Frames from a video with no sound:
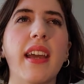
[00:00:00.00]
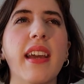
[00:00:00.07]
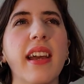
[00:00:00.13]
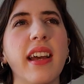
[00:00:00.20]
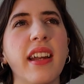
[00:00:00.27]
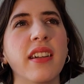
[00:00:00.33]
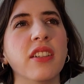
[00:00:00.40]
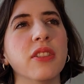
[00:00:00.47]

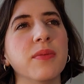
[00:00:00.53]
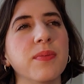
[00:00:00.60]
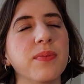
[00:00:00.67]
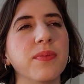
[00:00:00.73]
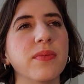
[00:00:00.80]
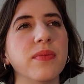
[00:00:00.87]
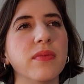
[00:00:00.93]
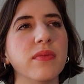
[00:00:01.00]
And
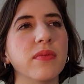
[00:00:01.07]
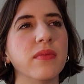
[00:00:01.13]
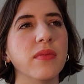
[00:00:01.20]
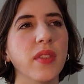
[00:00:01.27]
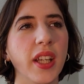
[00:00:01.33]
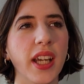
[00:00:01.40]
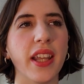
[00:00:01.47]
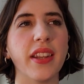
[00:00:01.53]

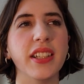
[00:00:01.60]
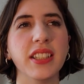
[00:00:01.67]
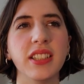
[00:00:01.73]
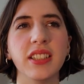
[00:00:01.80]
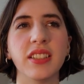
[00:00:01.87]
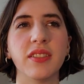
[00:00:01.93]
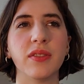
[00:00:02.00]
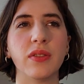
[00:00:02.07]
yeah,
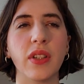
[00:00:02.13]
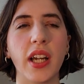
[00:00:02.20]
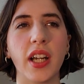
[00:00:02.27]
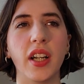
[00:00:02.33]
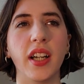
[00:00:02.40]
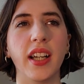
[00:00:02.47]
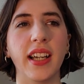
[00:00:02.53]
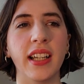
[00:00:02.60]
this is a
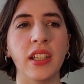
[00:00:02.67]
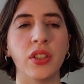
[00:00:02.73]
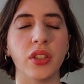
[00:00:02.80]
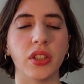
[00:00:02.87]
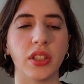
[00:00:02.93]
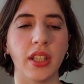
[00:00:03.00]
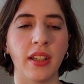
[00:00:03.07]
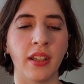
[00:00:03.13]
very
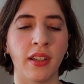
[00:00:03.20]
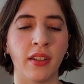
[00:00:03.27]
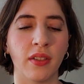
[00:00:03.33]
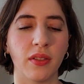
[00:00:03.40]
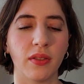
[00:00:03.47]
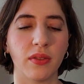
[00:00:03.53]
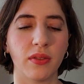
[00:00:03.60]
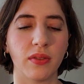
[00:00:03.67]

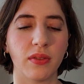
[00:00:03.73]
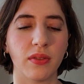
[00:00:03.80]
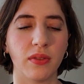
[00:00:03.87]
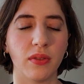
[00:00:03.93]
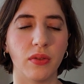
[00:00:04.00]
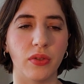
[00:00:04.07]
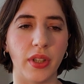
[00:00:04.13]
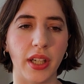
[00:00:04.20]
interesting
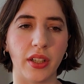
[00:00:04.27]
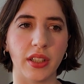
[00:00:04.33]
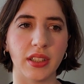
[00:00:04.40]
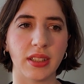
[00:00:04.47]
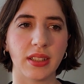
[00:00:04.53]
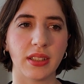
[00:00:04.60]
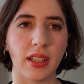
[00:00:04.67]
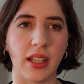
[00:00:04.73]

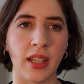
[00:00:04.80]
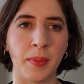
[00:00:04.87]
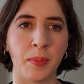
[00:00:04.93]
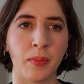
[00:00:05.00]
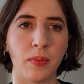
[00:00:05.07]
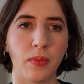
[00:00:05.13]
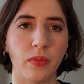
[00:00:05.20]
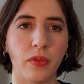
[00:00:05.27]
fragrance
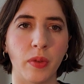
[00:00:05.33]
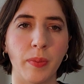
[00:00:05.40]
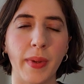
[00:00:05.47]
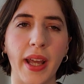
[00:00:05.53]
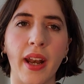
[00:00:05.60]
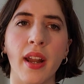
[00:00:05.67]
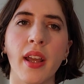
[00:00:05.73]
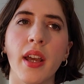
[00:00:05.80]
for
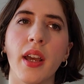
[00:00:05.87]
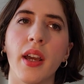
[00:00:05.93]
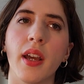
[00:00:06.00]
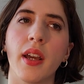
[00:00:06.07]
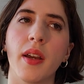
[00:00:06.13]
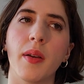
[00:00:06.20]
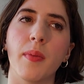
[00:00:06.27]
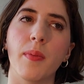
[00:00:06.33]
men.
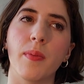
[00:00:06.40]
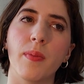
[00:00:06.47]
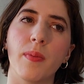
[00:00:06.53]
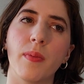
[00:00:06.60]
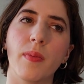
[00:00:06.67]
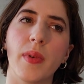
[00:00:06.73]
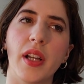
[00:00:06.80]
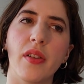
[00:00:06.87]

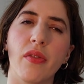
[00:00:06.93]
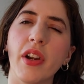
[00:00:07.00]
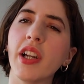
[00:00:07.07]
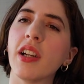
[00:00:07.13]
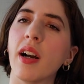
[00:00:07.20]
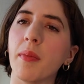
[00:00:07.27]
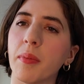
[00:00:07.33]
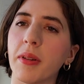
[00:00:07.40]

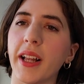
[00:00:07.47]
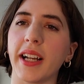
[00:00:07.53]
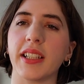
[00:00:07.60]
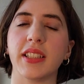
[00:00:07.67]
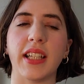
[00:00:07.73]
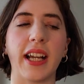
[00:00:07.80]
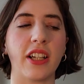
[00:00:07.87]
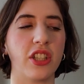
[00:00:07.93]
Very
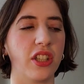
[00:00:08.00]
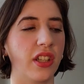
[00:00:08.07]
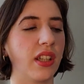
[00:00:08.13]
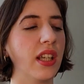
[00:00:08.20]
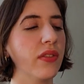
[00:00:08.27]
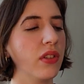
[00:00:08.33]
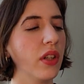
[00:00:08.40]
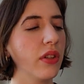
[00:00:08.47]
complex,
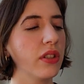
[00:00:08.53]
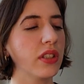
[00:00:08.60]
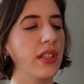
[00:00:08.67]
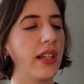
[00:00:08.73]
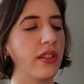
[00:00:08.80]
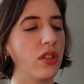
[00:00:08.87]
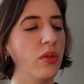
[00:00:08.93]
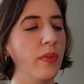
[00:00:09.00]
actually. Even though there's
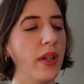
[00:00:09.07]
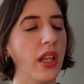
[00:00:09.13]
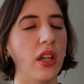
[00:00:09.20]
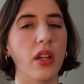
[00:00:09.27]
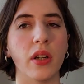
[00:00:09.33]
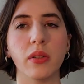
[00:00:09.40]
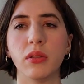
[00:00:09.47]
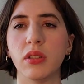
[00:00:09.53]
not too many
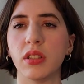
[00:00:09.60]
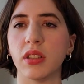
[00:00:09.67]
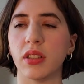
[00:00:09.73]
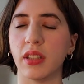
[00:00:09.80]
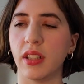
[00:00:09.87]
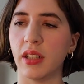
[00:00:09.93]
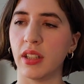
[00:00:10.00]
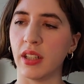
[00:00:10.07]
notes
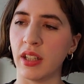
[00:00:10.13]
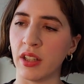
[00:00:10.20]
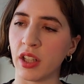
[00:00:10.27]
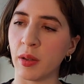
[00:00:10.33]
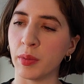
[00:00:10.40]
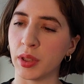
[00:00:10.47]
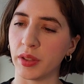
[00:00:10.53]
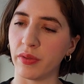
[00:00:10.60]
in
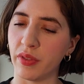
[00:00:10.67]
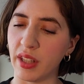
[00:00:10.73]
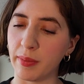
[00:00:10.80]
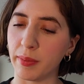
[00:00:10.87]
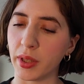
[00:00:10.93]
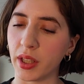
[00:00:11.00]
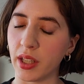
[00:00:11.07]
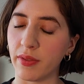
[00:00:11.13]
terms of
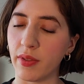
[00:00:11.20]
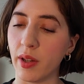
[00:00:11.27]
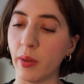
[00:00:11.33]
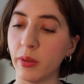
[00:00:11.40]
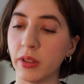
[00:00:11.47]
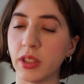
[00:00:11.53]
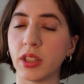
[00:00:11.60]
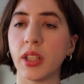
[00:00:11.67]
number of
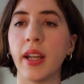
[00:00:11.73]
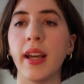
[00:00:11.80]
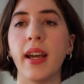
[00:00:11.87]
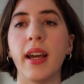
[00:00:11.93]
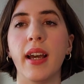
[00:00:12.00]
notes,